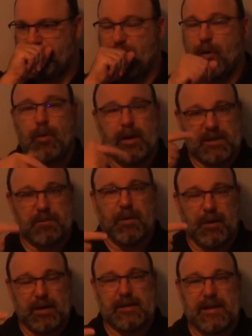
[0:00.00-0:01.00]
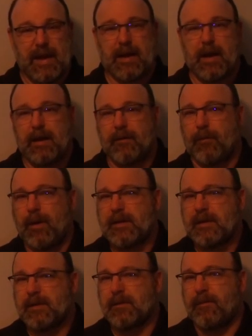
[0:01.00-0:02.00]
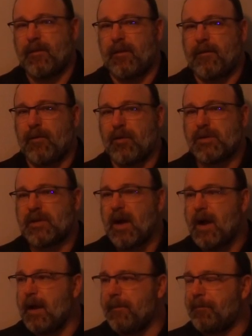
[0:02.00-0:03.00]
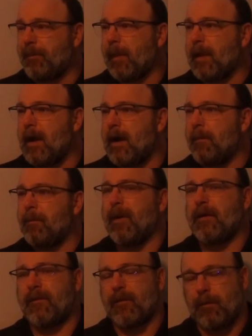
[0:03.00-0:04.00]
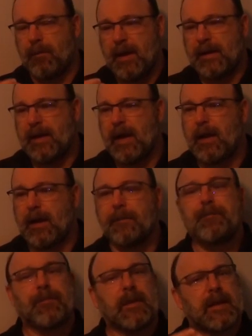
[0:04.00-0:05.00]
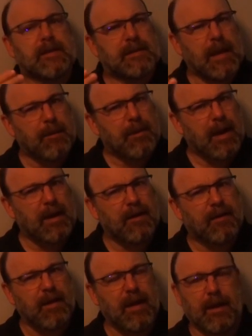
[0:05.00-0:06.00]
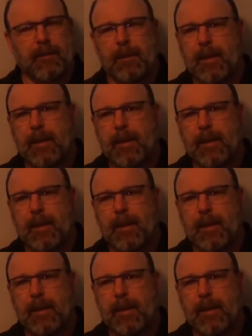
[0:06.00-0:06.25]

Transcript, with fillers: who experienced that kind of racism for the first time. Um, but for Mandela, same kind of thing.